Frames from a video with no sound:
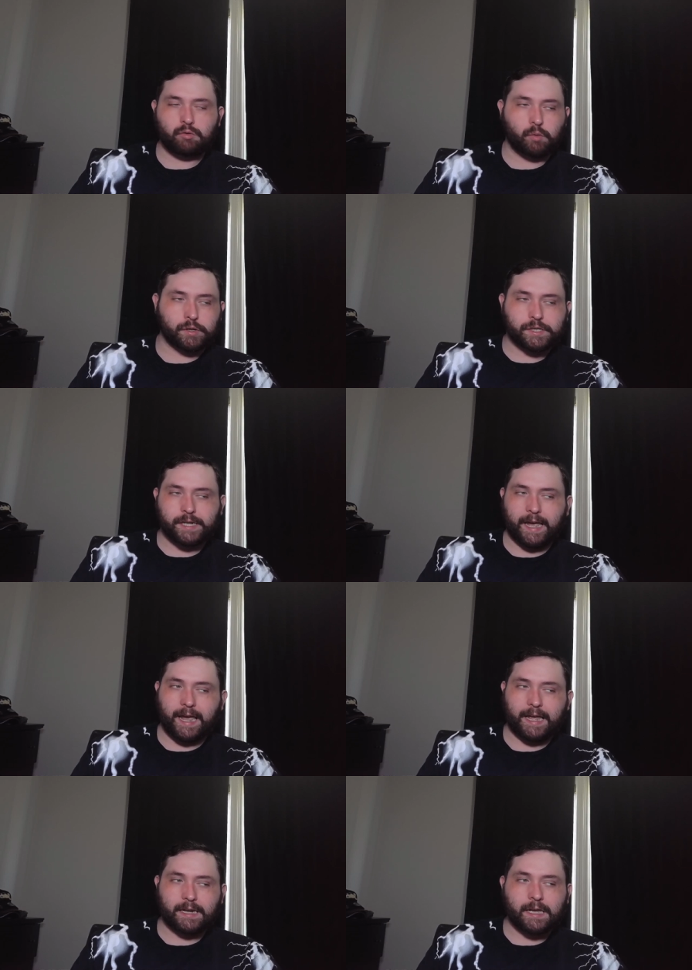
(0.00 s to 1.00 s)
you working
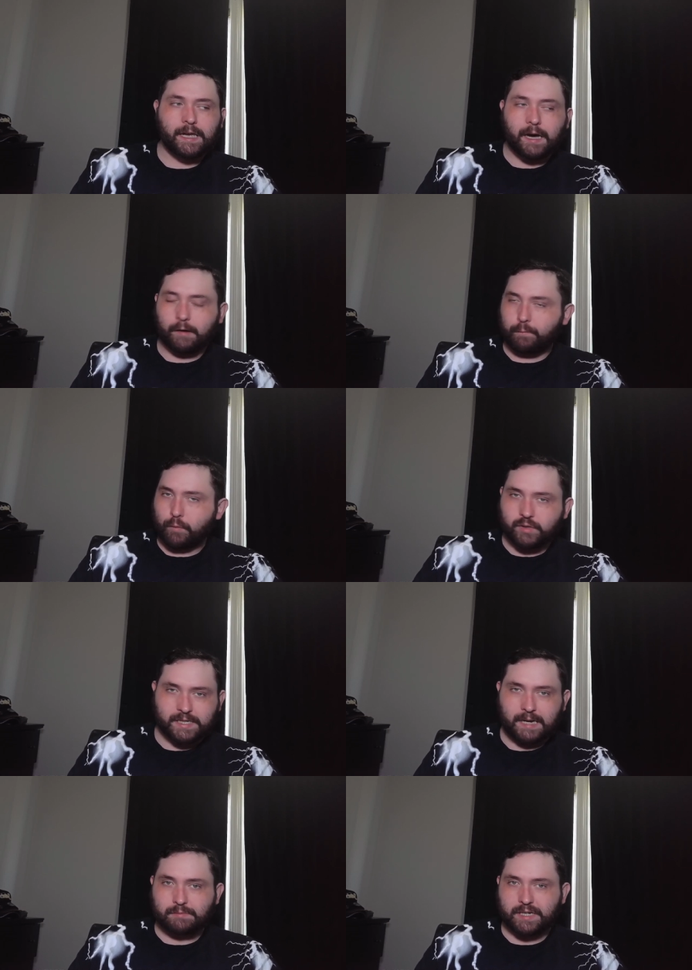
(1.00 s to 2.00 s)
at a
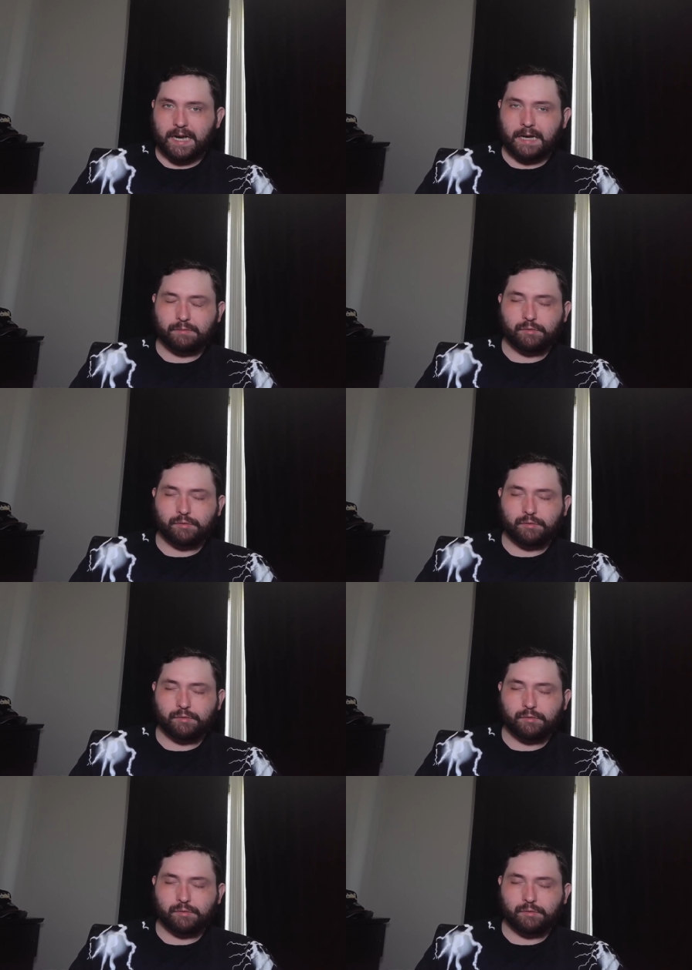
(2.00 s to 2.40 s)
full-time job